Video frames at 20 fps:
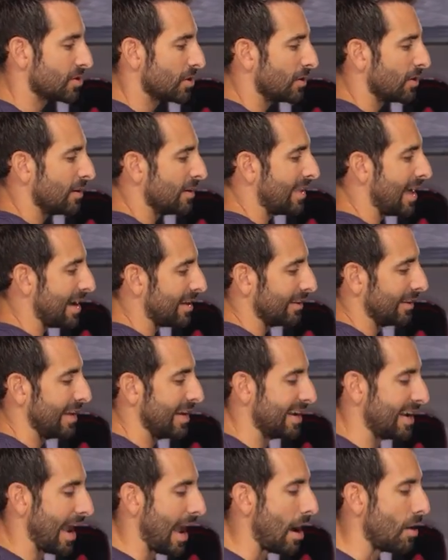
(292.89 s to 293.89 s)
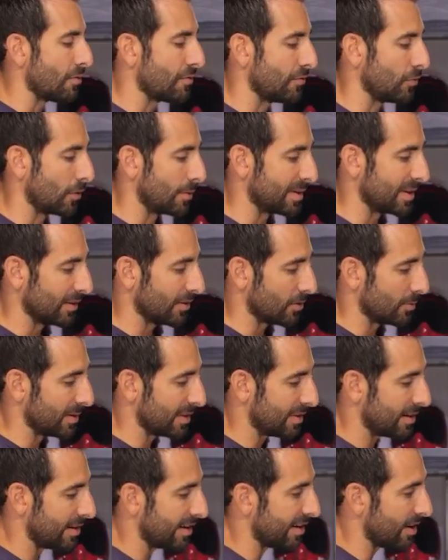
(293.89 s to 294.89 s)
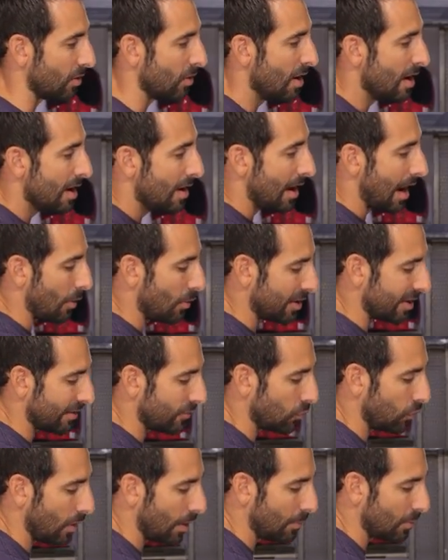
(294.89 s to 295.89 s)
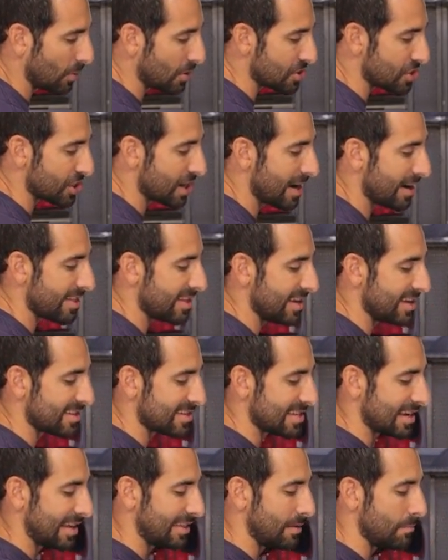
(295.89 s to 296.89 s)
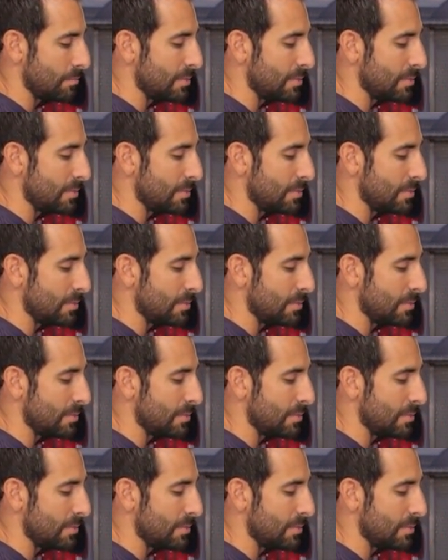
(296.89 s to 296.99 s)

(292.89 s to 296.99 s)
turn that leg out for me a little bit. There you go. I want to give one more shot of the inside, the